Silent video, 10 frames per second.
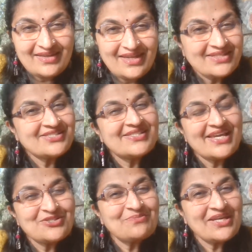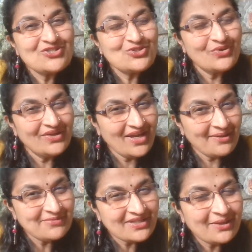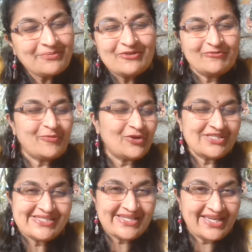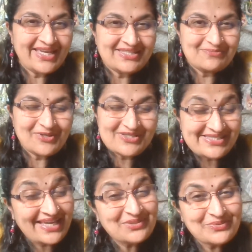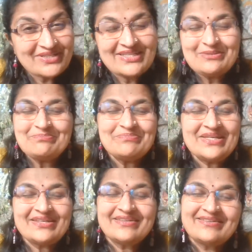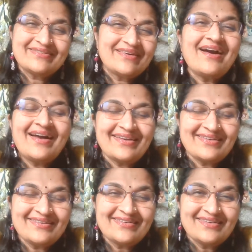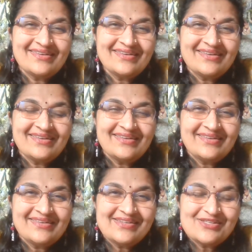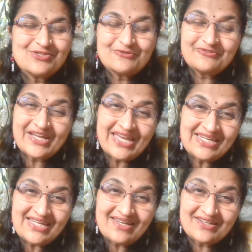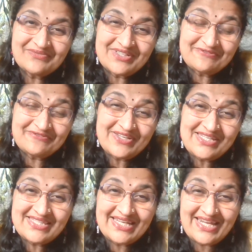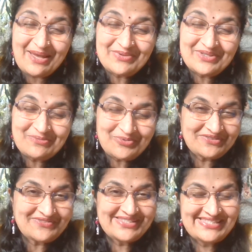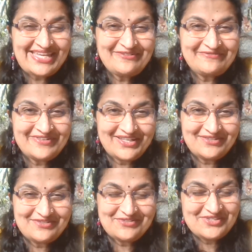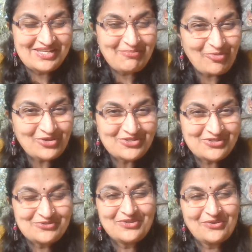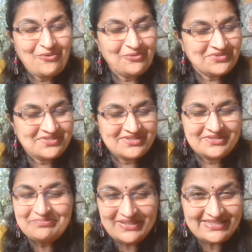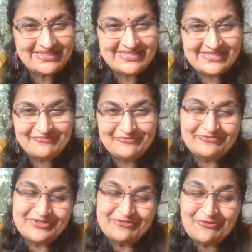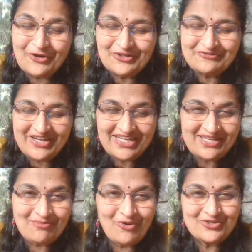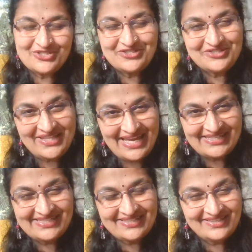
I just had to make sure I'm a couple of points ahead because that would keep me high. So forgetting a defeat that happened the previous evening, to step onto the court, completely devoid of any emotion to that,